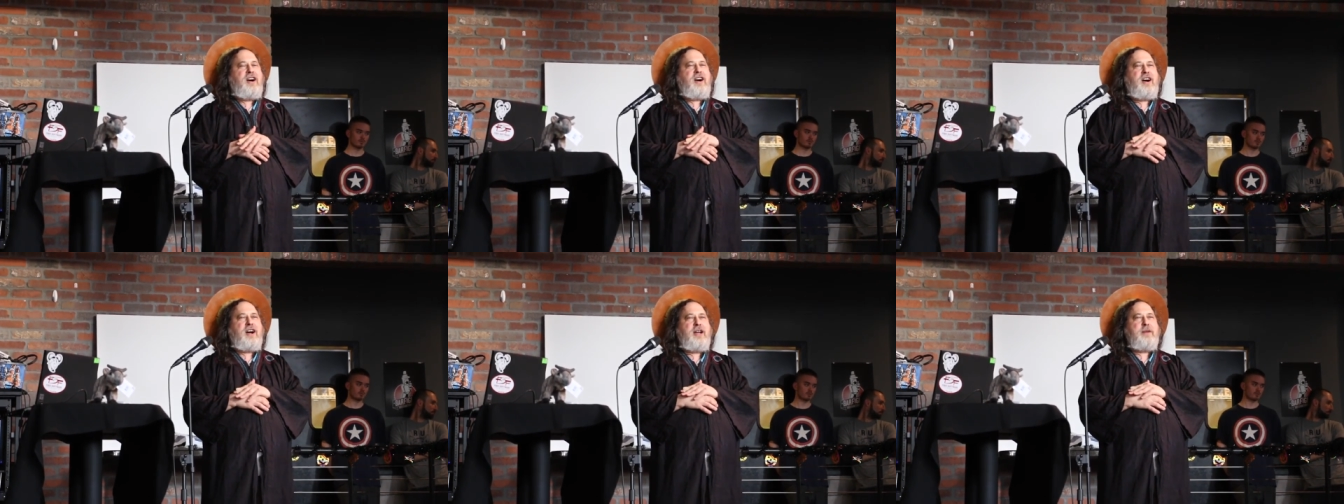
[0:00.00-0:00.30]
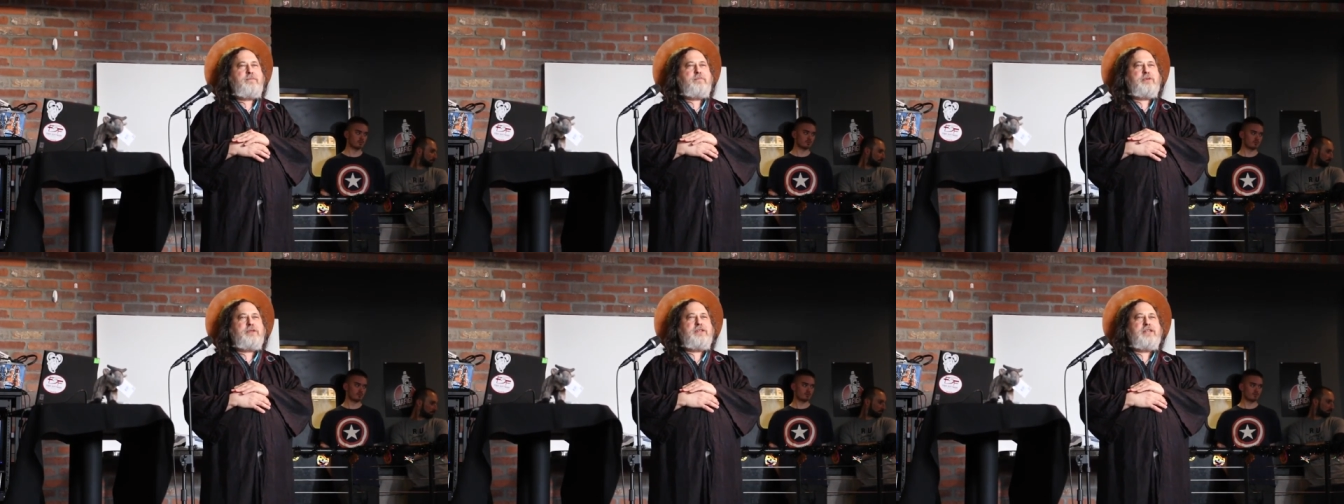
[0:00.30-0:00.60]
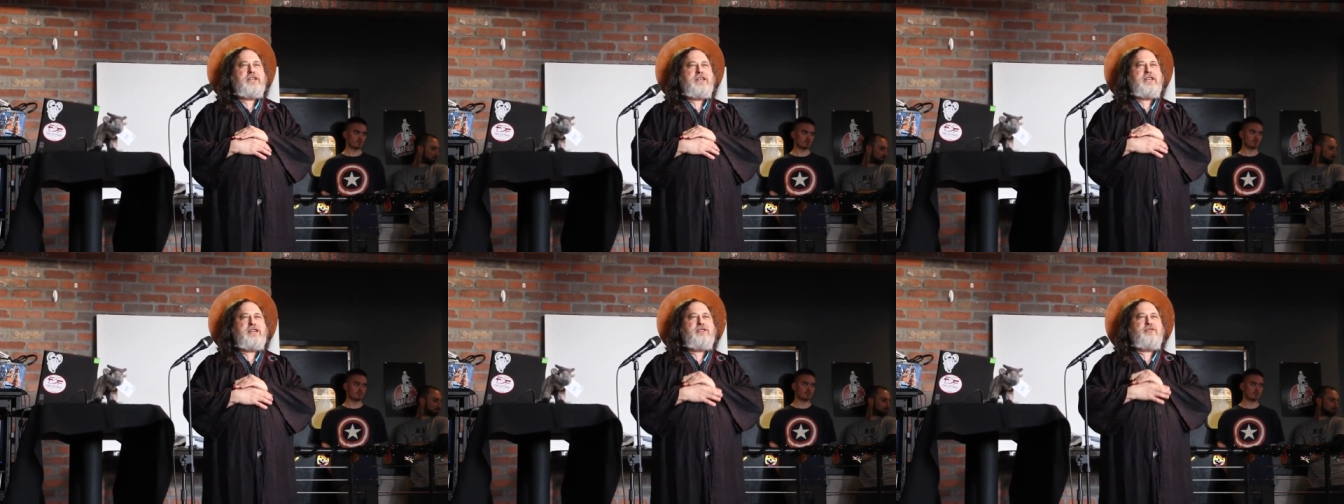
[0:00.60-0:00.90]
I
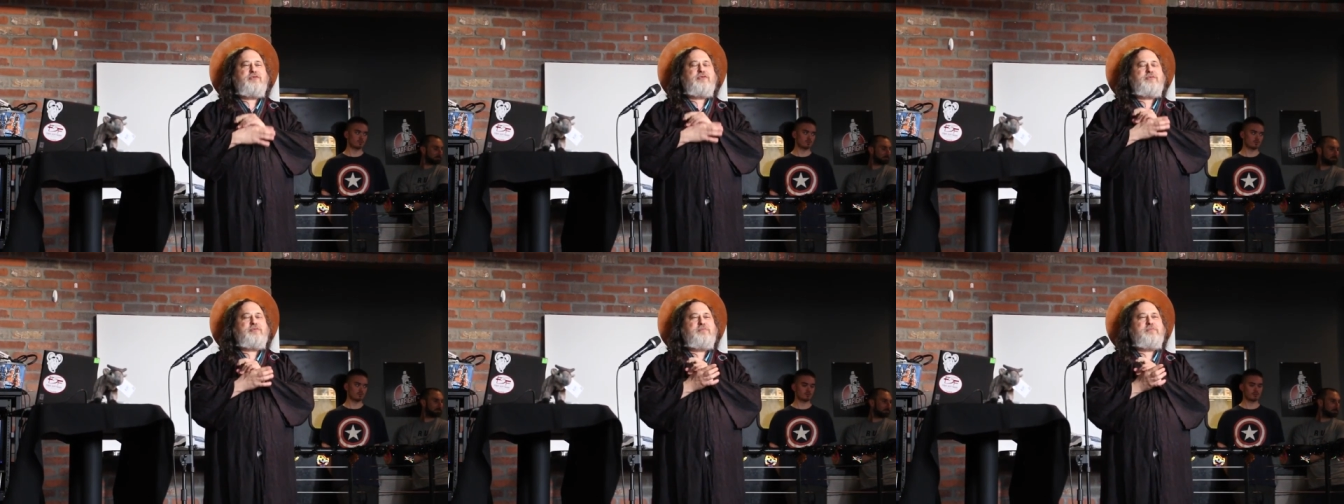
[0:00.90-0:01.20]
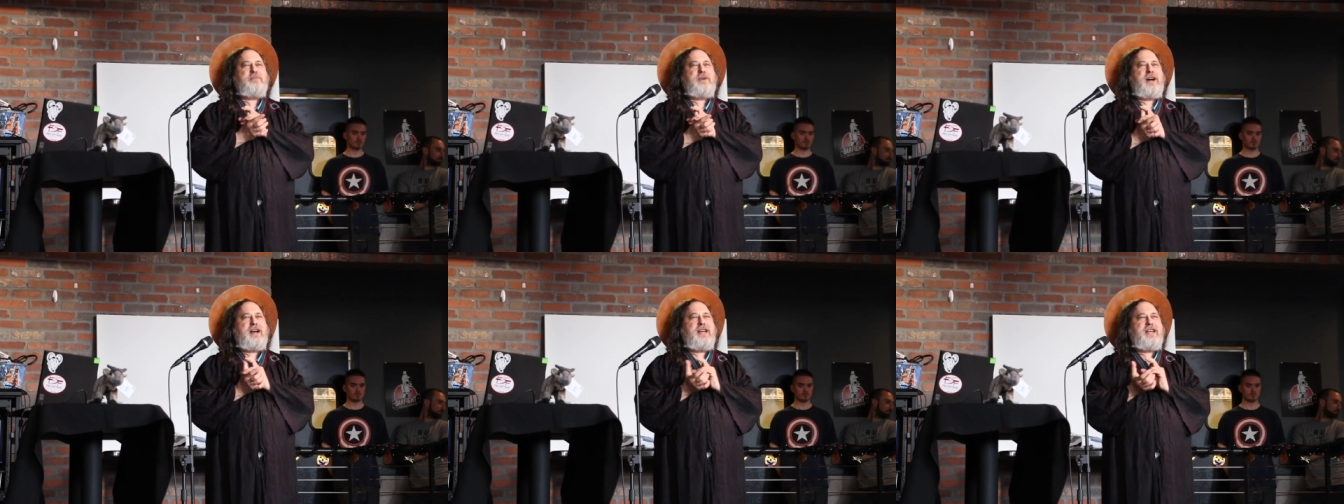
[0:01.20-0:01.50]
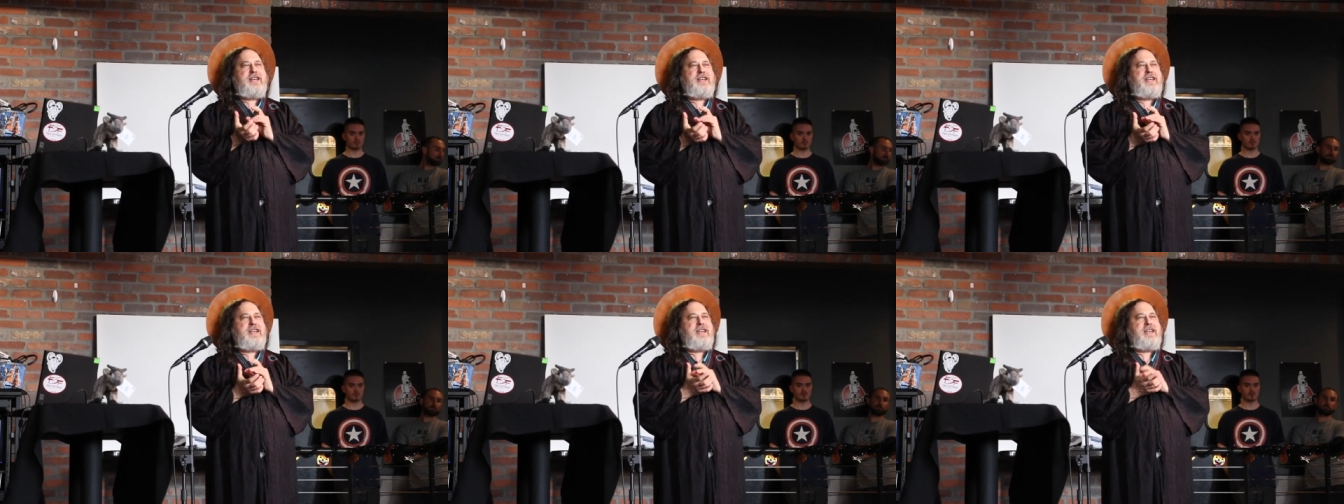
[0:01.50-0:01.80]
believe
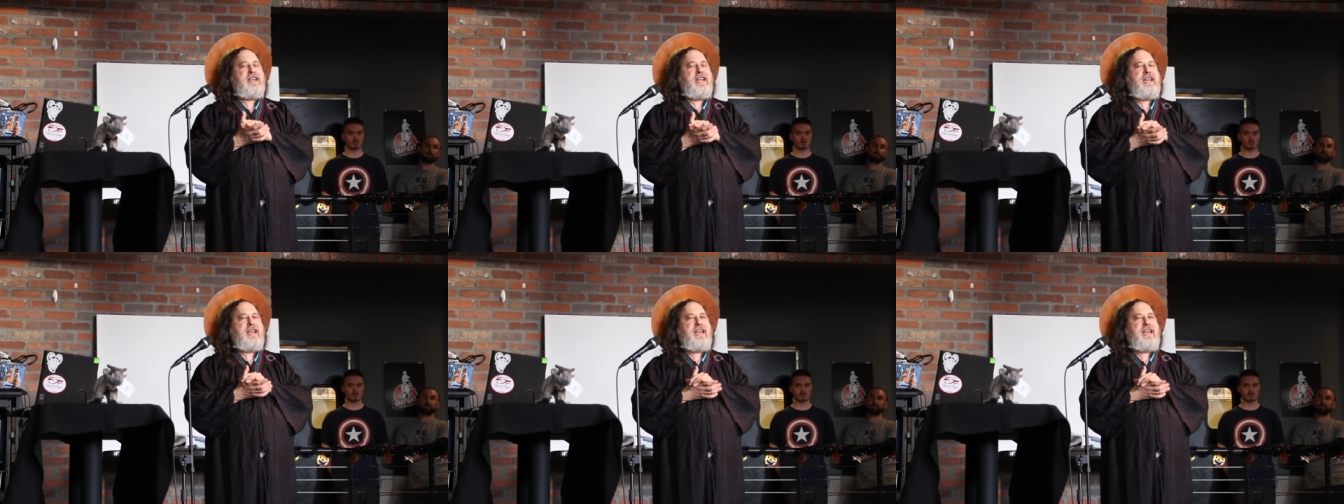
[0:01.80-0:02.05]
my